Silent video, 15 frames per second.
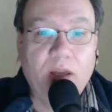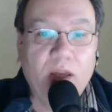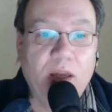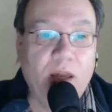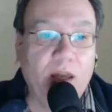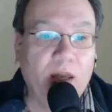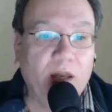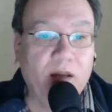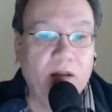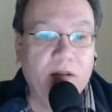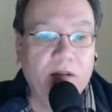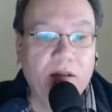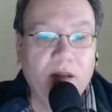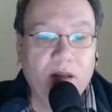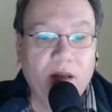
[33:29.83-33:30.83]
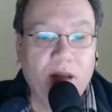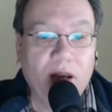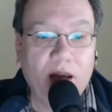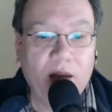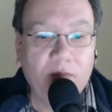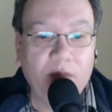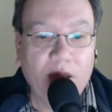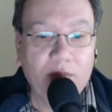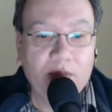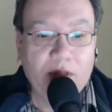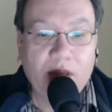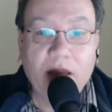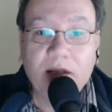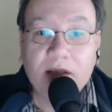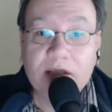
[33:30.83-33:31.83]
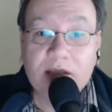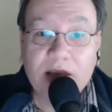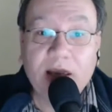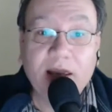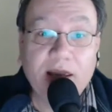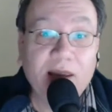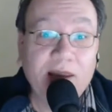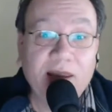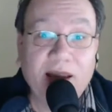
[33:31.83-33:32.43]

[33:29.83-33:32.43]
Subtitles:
and I'm sad to say